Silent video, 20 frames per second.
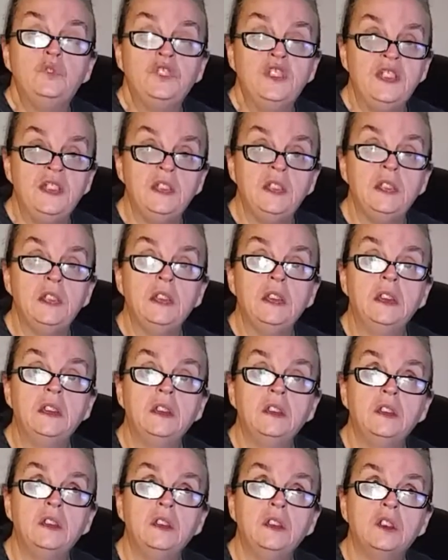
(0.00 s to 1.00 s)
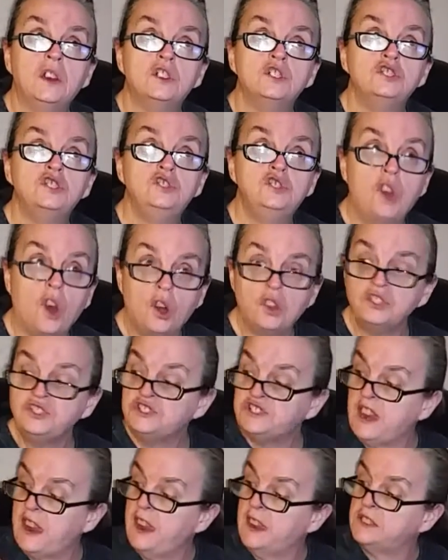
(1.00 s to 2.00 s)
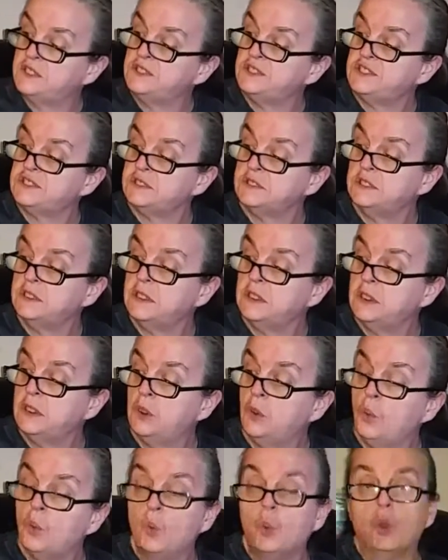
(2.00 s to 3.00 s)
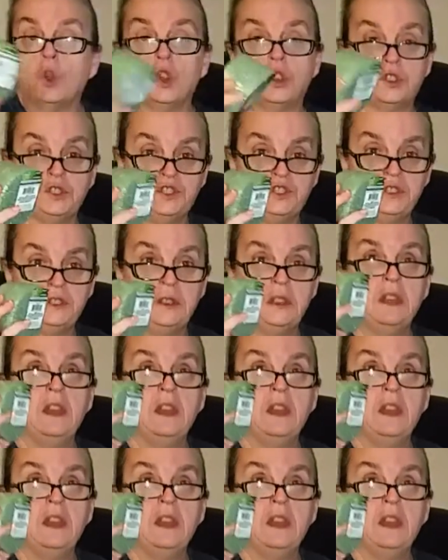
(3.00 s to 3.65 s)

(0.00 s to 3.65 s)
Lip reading: The doll stands worked